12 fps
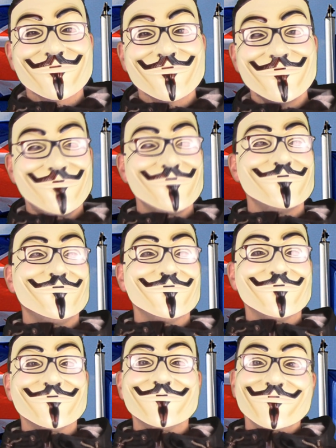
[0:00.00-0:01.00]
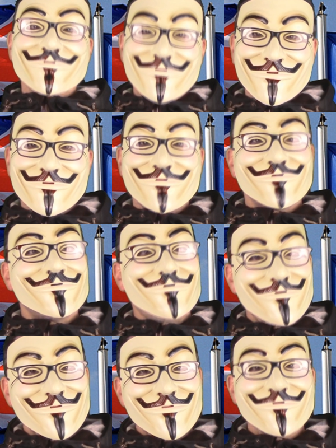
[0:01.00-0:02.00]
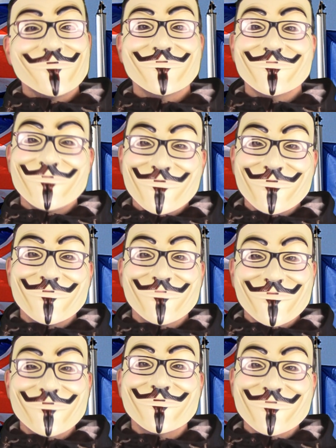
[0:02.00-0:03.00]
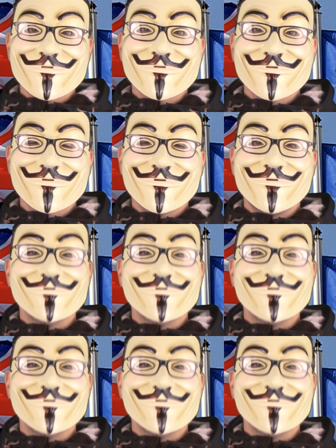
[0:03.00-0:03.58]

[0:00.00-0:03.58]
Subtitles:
spending this money on our own population